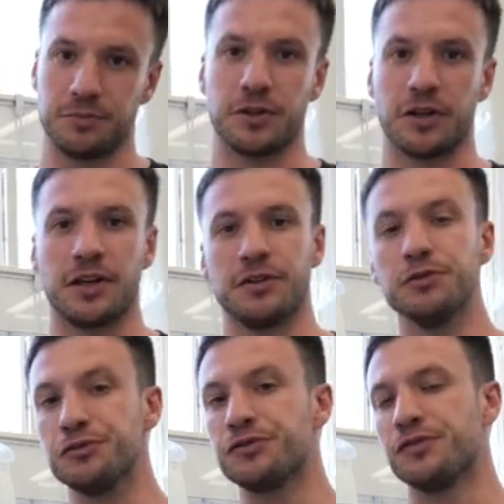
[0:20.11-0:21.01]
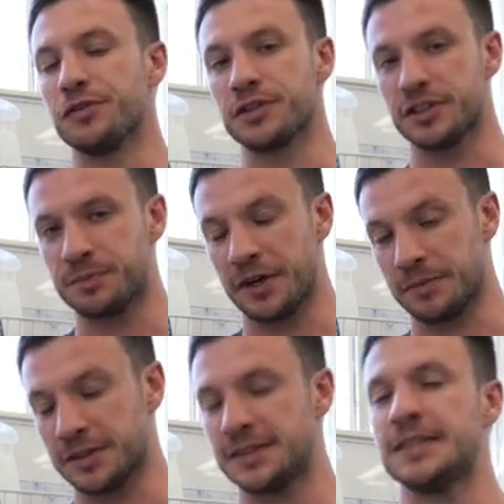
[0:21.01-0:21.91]
that we're gonna use for the
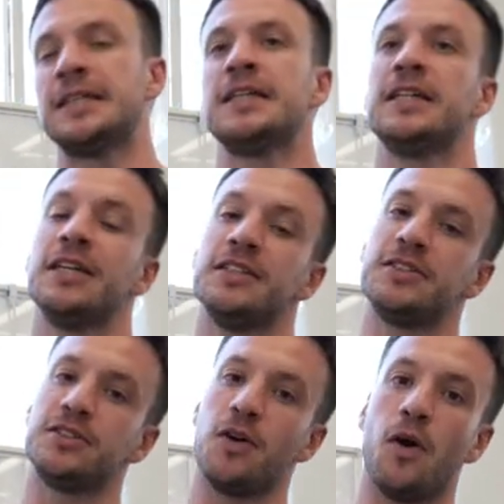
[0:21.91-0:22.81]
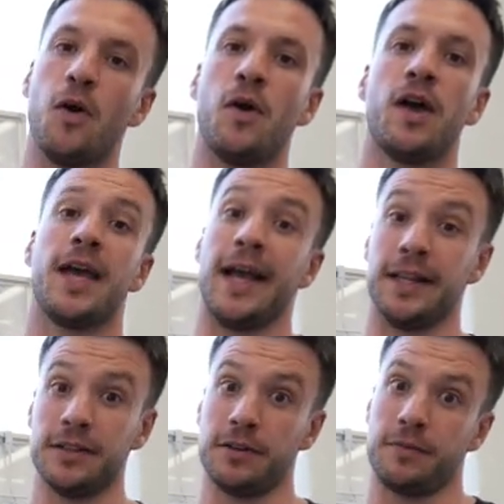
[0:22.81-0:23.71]
experiments. So
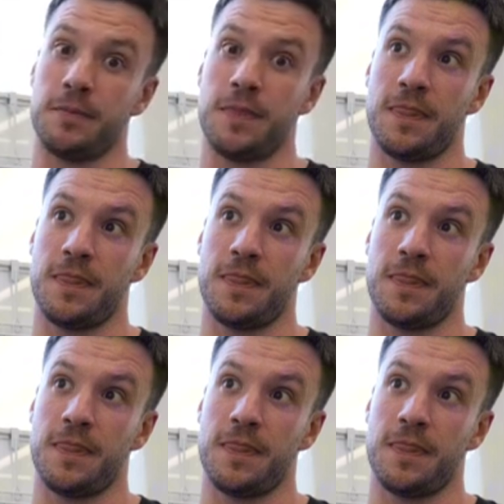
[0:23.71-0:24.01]
another